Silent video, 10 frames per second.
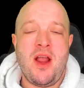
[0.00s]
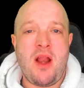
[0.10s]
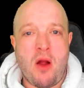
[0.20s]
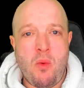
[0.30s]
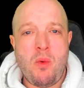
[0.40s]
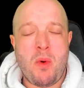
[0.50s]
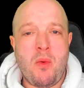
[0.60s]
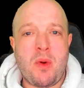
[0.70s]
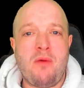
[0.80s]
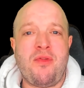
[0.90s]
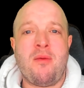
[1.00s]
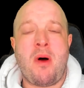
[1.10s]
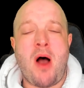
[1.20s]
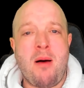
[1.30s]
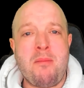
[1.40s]
we'll give them
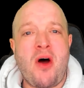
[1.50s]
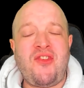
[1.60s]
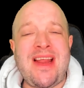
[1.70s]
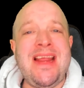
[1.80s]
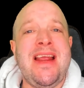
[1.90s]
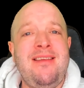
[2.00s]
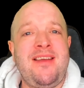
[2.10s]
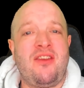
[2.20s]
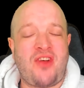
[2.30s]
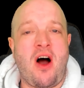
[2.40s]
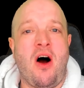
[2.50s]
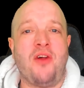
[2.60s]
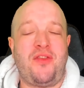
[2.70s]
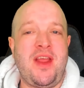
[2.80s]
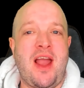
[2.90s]
a much easier
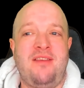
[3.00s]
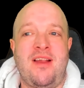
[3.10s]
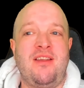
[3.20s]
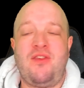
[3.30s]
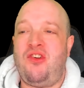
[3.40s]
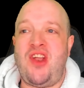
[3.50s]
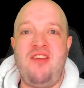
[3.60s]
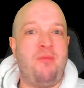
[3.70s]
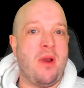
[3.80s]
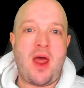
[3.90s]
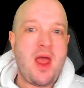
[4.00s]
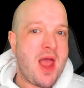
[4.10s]
task. So they get a sense of achievement.